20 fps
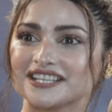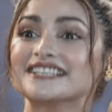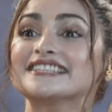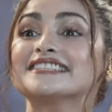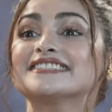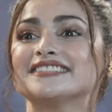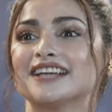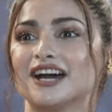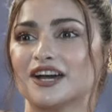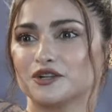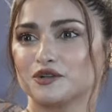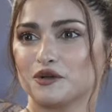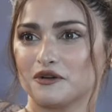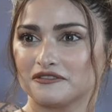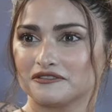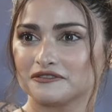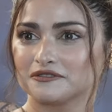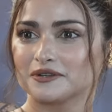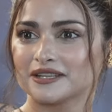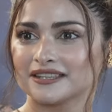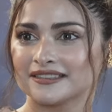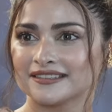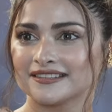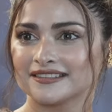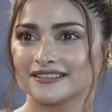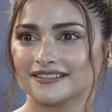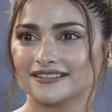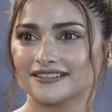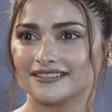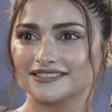start off with
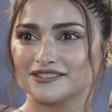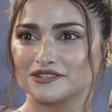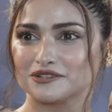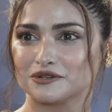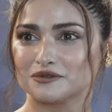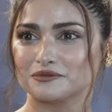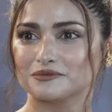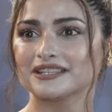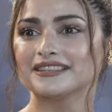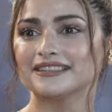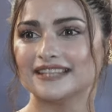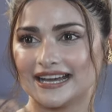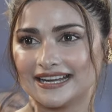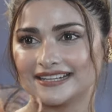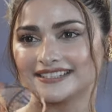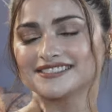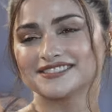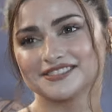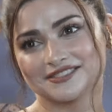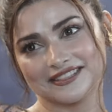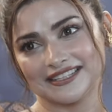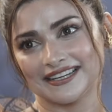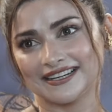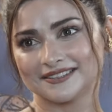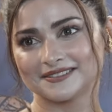you know, with that. So yeah,